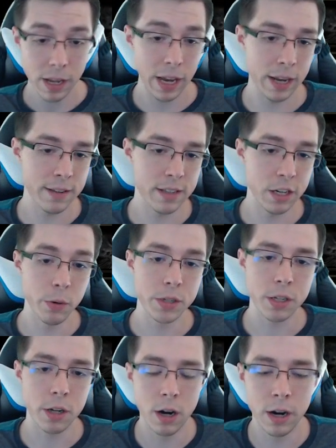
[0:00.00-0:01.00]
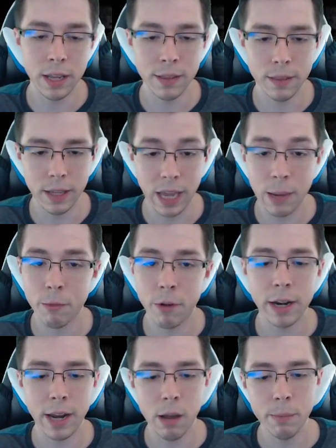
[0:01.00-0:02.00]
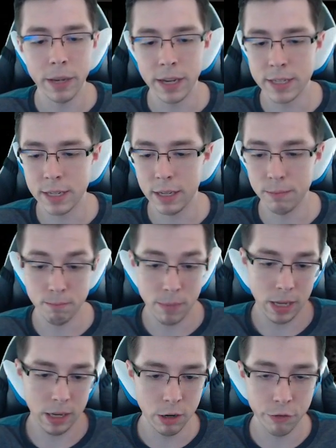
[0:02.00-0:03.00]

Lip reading: It is the newest card in the game right now because it may,